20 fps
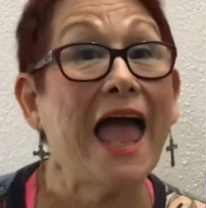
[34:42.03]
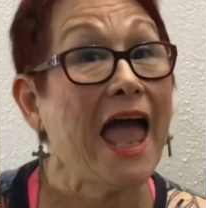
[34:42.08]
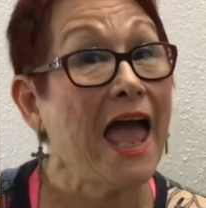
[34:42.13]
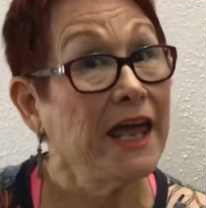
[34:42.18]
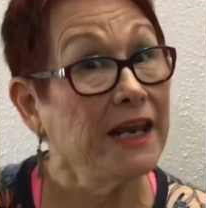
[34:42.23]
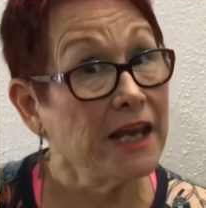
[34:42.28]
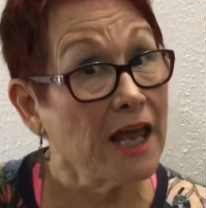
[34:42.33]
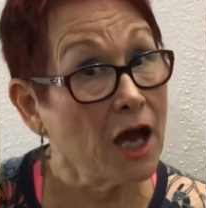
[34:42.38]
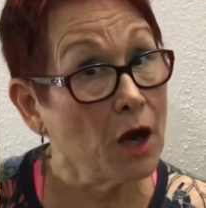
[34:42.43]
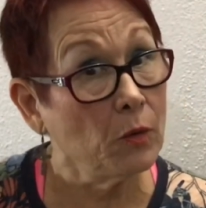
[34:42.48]

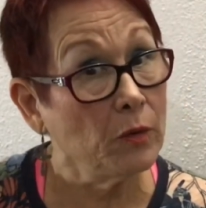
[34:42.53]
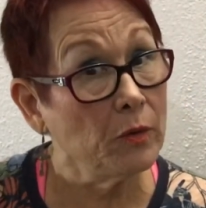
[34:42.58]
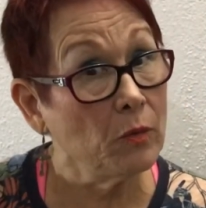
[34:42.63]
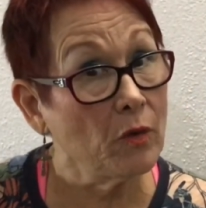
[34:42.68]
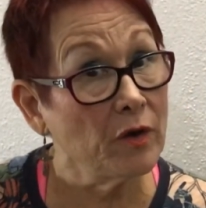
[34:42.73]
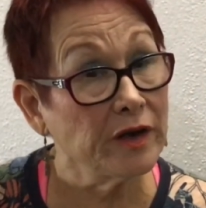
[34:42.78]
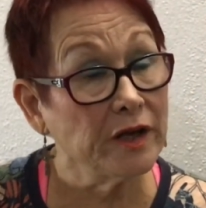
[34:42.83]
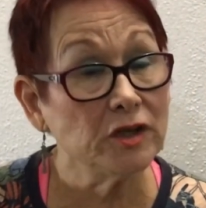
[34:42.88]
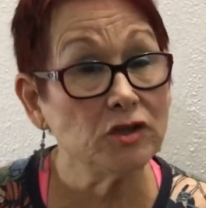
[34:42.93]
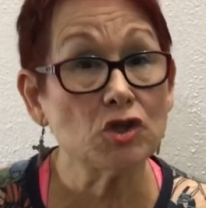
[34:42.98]
And now we
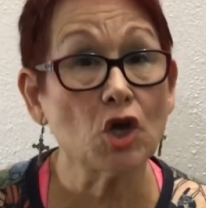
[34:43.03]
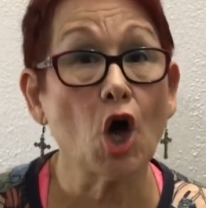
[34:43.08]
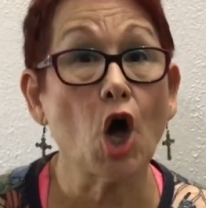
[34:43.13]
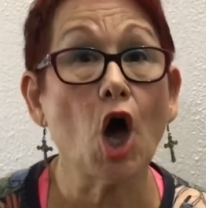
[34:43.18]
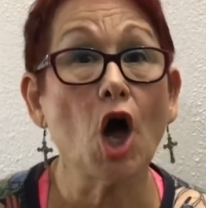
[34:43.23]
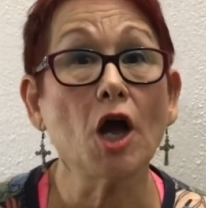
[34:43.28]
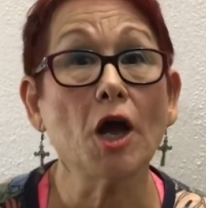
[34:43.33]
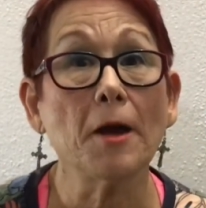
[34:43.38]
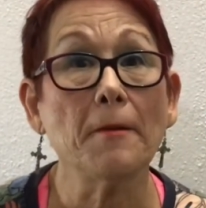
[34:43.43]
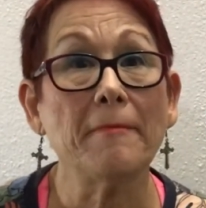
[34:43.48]
want to
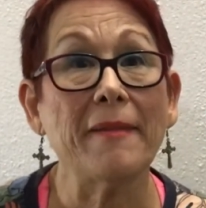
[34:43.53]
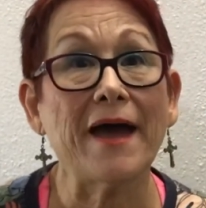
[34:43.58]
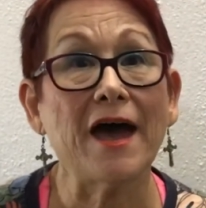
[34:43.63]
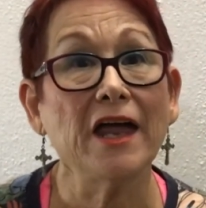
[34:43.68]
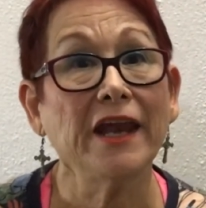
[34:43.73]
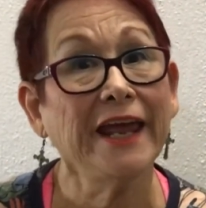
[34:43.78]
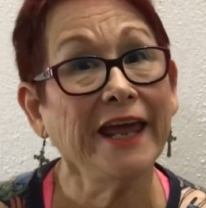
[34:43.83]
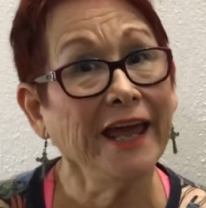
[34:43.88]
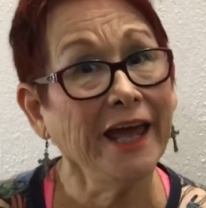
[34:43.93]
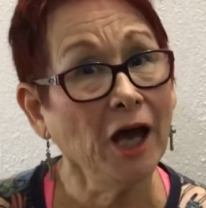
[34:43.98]
talk about
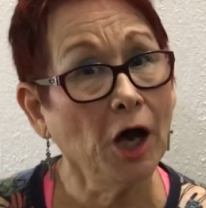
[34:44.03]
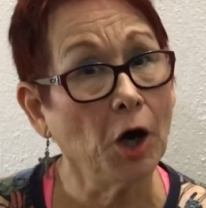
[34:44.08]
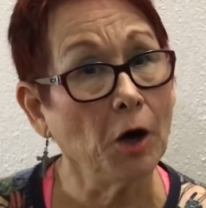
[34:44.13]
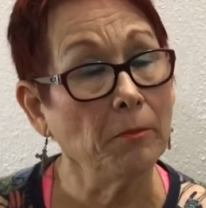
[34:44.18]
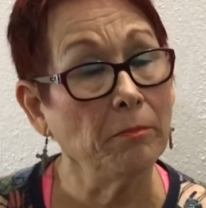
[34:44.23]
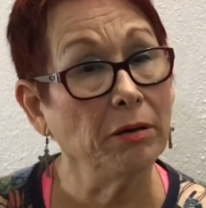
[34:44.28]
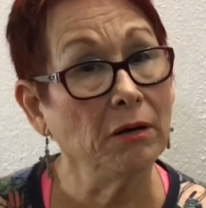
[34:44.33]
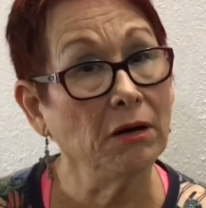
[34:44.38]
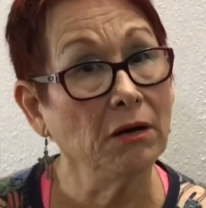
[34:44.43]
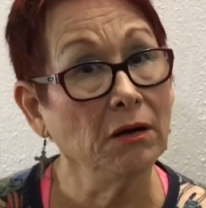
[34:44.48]
help.
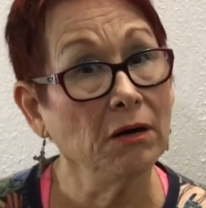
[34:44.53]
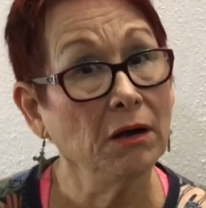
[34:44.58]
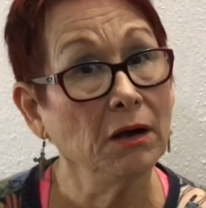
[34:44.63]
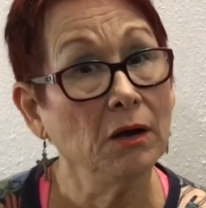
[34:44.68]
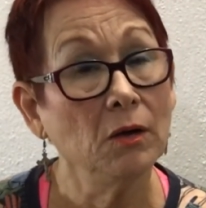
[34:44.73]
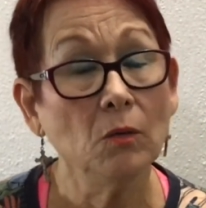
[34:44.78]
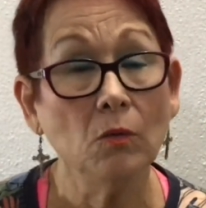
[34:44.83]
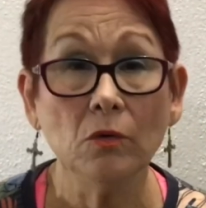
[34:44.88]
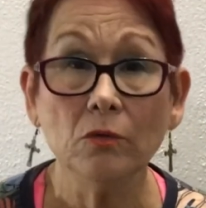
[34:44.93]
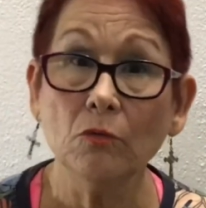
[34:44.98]

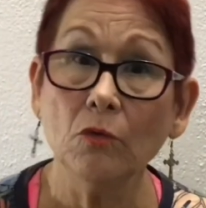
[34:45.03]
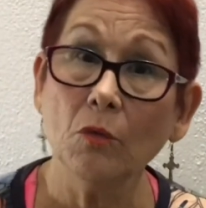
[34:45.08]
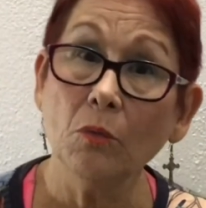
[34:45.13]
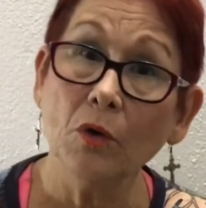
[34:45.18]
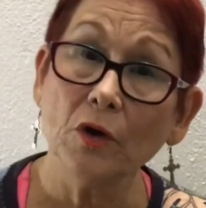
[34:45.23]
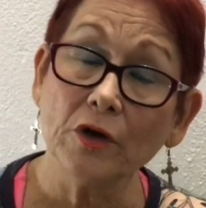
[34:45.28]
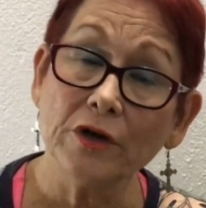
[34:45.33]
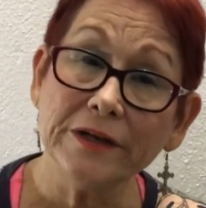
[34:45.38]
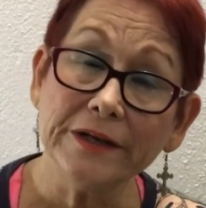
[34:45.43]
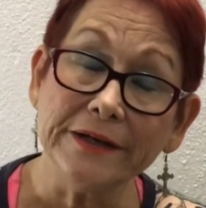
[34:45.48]
Well,
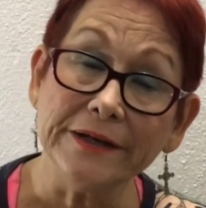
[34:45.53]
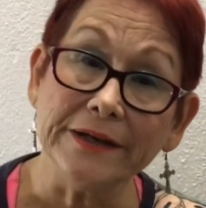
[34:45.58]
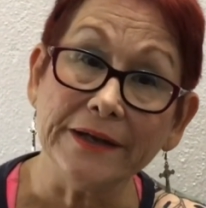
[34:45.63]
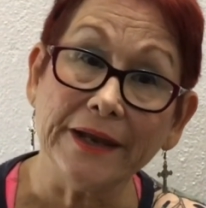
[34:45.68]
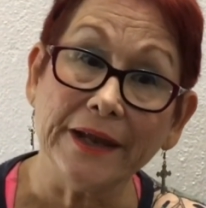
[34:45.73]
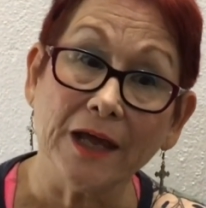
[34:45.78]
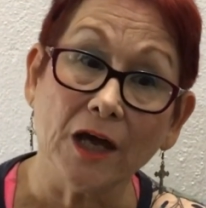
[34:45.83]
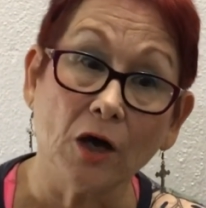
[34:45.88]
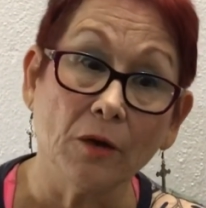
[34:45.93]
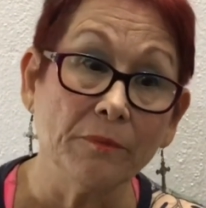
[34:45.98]
we're going to need
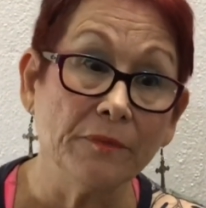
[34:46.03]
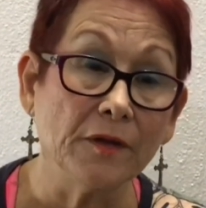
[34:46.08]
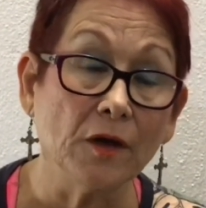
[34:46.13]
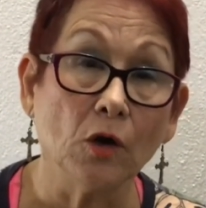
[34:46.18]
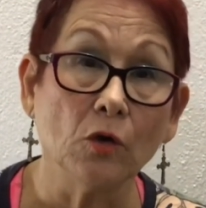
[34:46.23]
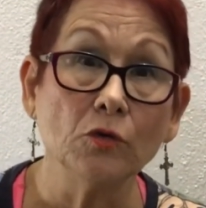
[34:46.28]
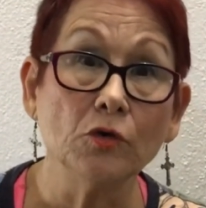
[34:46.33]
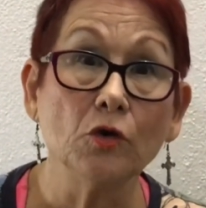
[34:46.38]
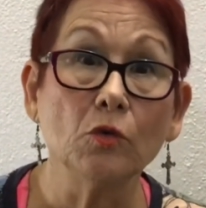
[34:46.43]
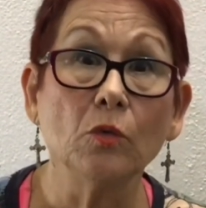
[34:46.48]
help. The
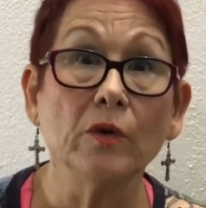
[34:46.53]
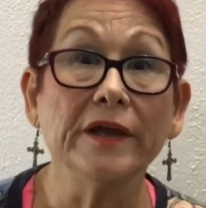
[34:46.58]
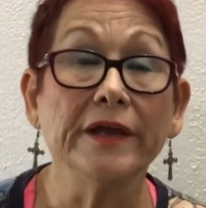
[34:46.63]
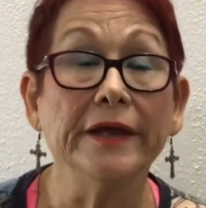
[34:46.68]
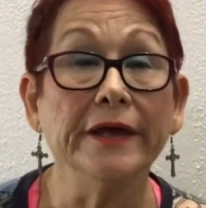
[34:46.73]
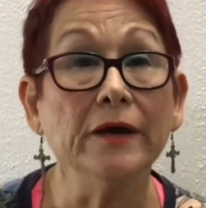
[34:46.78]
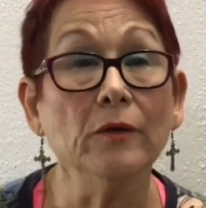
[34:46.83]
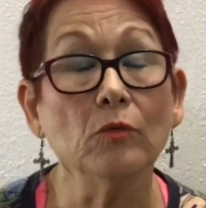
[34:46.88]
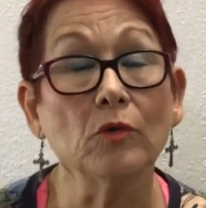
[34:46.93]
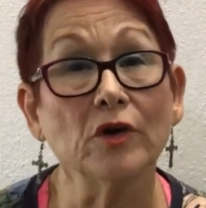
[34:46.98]
older we
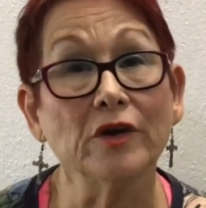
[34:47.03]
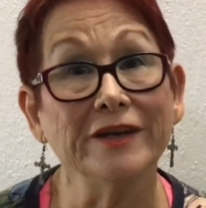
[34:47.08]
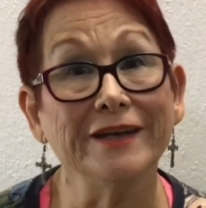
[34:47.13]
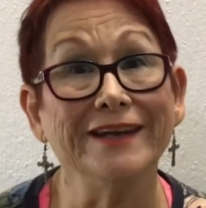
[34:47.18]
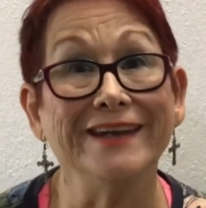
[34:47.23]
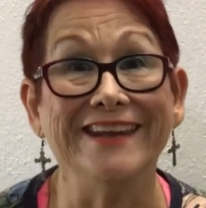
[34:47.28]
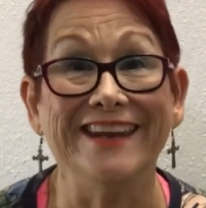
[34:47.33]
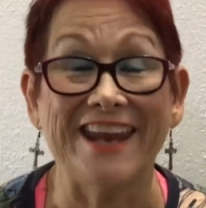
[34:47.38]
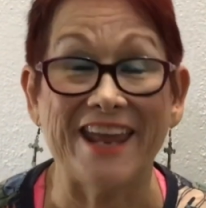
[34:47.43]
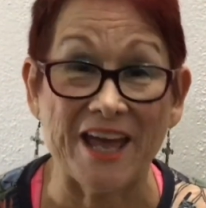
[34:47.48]
get, we're going to
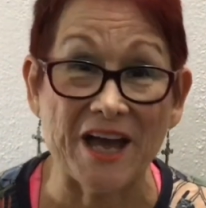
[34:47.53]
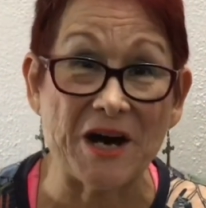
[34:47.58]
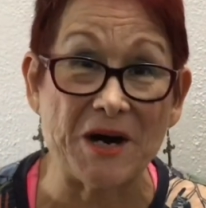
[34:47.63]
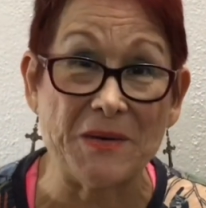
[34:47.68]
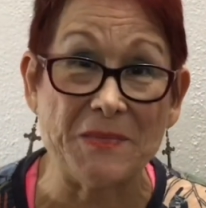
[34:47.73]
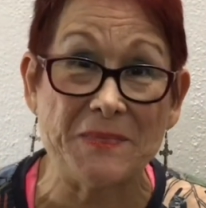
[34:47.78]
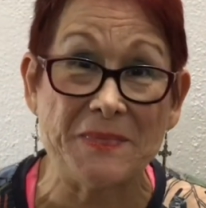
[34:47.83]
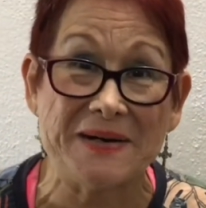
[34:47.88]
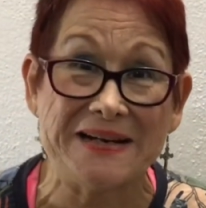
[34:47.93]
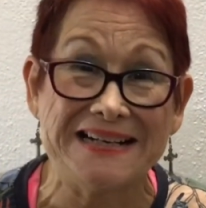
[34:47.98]
need
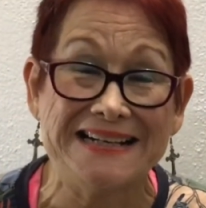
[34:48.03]
help.